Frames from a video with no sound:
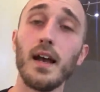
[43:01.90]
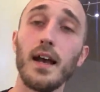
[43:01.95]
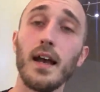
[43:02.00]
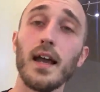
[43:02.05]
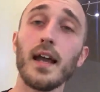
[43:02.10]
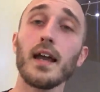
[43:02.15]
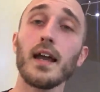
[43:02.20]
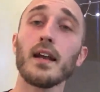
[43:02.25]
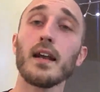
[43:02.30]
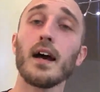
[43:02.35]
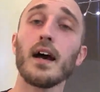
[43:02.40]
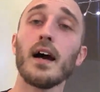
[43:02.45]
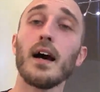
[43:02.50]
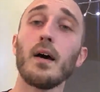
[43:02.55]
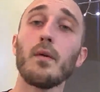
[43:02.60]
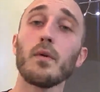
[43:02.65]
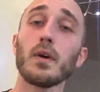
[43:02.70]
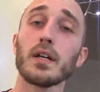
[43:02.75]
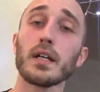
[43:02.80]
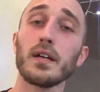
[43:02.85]
And
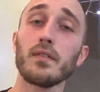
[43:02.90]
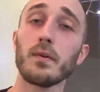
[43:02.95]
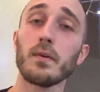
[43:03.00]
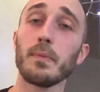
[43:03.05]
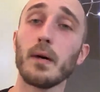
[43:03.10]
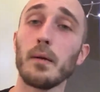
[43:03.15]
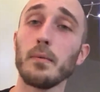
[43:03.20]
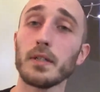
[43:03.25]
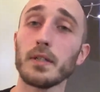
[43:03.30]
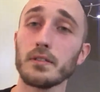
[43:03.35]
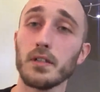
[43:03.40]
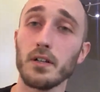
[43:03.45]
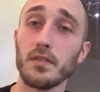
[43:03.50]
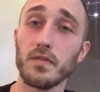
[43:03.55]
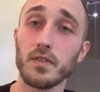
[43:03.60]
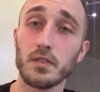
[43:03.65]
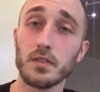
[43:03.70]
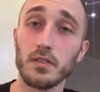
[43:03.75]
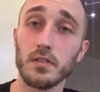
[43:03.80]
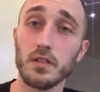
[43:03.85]
I want to give a public
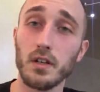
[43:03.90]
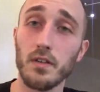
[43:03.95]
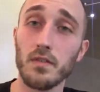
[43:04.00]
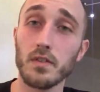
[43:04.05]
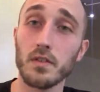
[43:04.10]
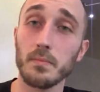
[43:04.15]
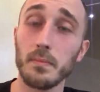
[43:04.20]
service